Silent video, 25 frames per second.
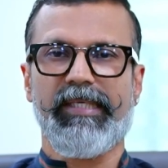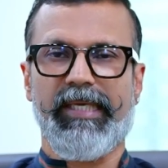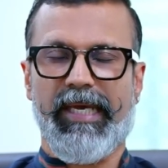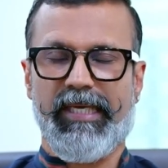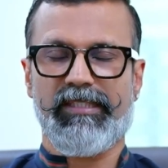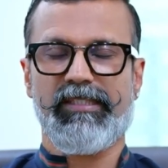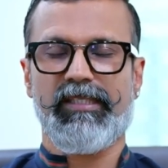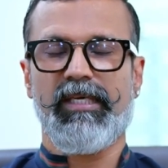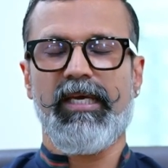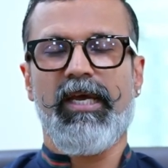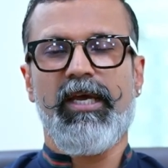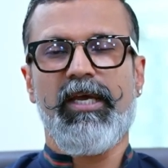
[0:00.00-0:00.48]

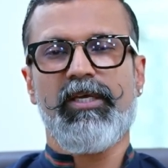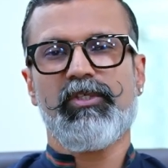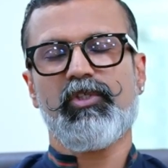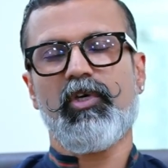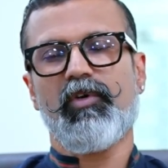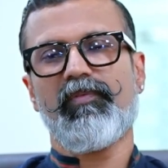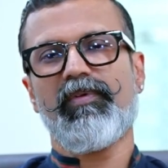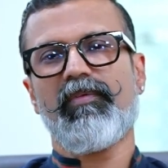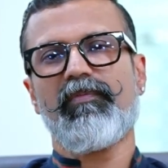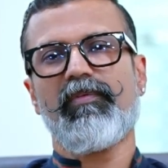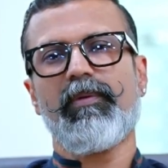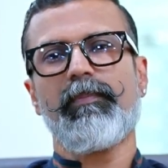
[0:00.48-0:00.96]
Yes,
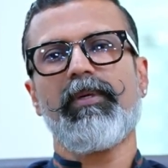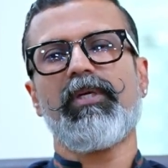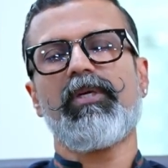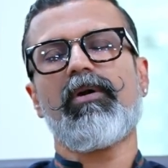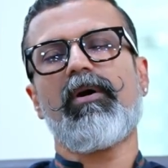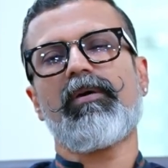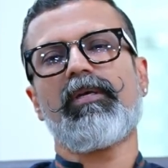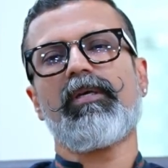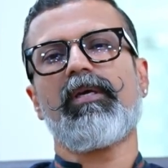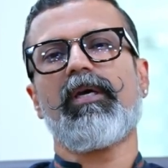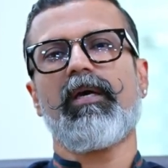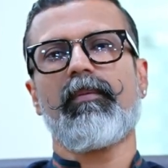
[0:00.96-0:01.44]
so we would be
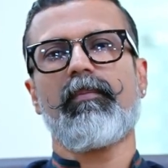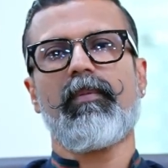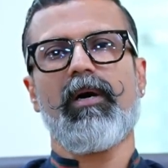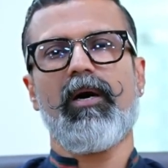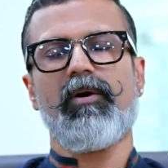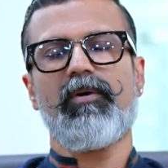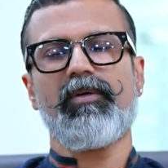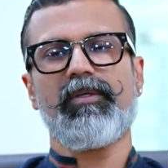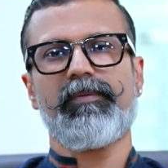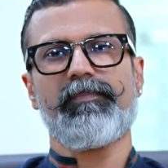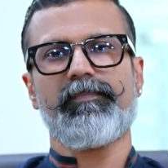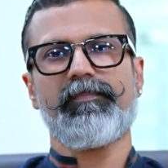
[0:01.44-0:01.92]
talking
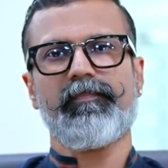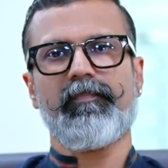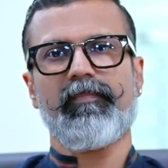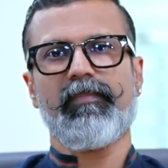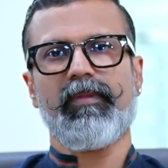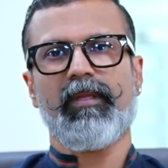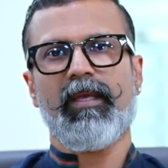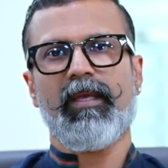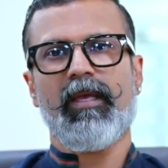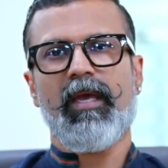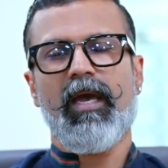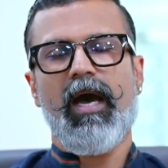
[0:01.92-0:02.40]
about
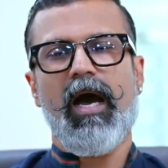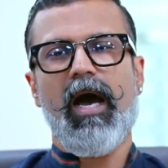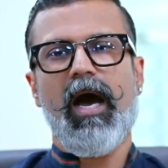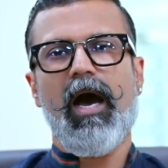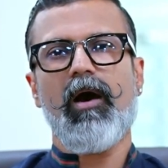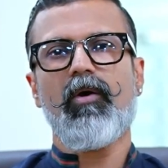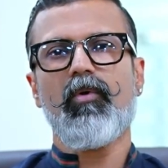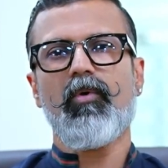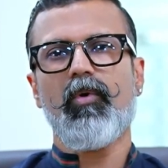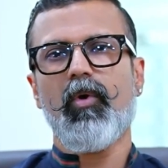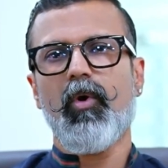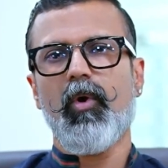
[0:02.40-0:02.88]

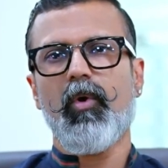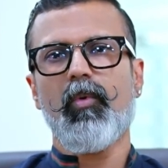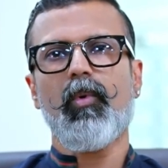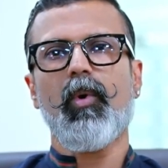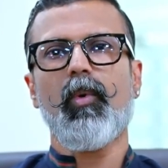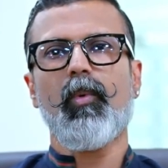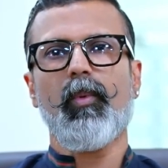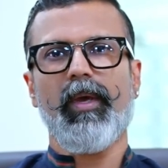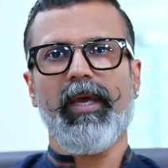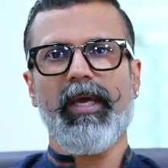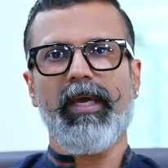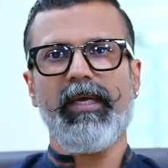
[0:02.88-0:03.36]
how
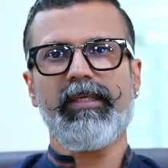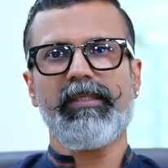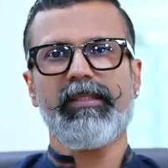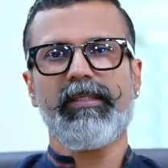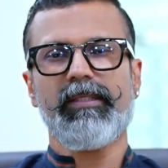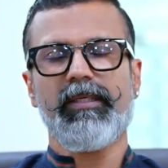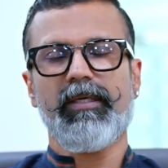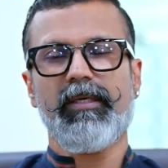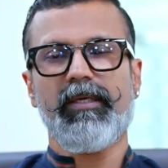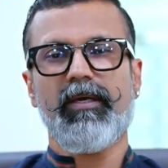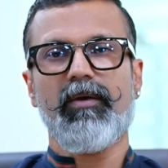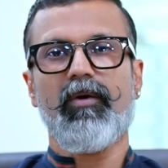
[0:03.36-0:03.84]
overweight
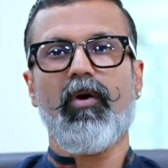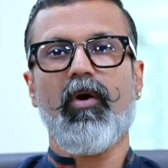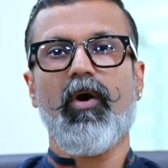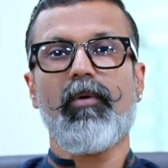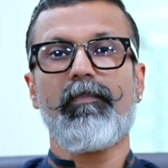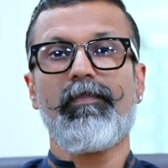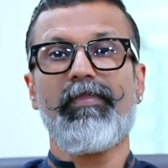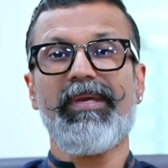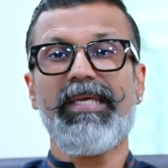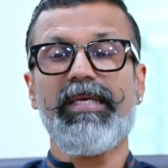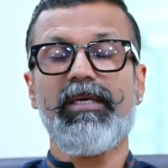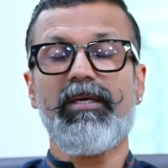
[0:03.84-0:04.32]

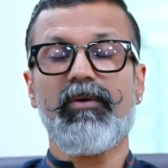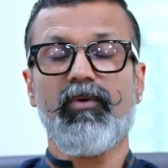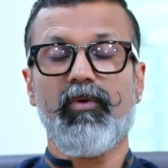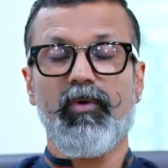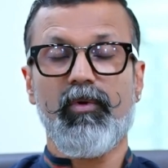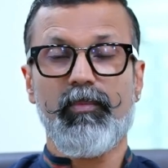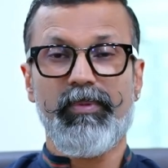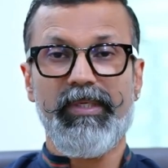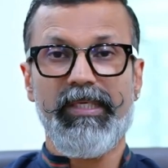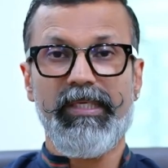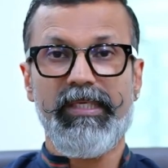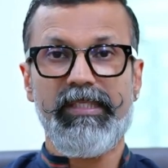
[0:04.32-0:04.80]
or being
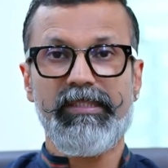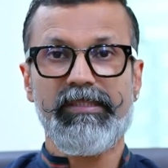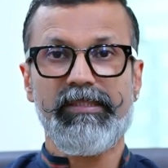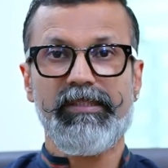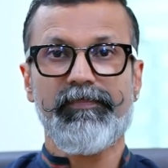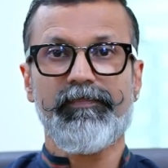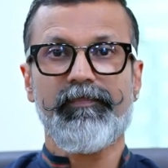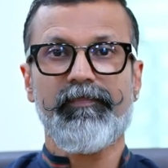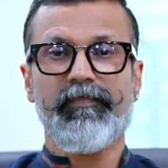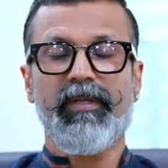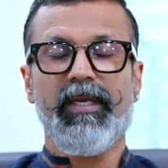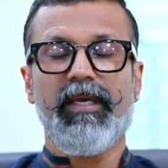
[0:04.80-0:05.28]
obese
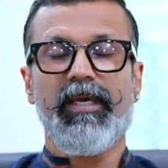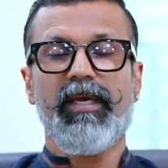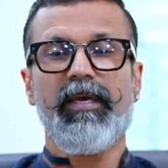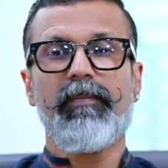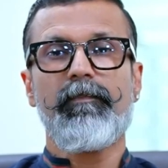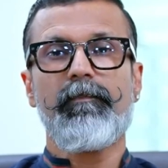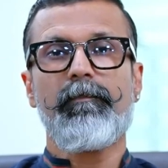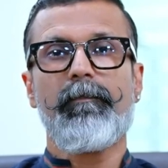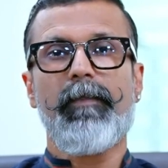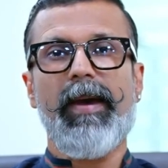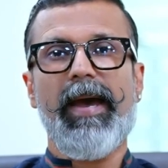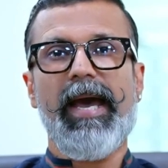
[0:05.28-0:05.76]

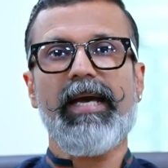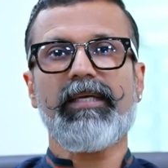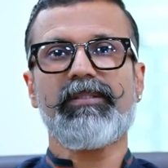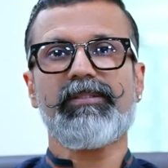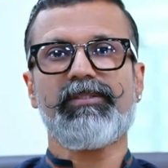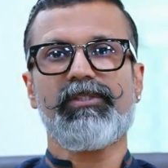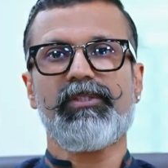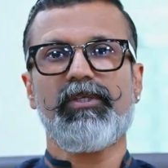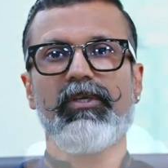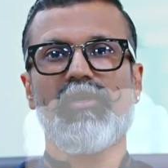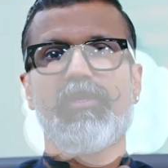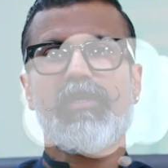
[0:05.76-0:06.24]

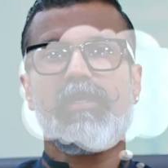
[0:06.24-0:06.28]
impacts your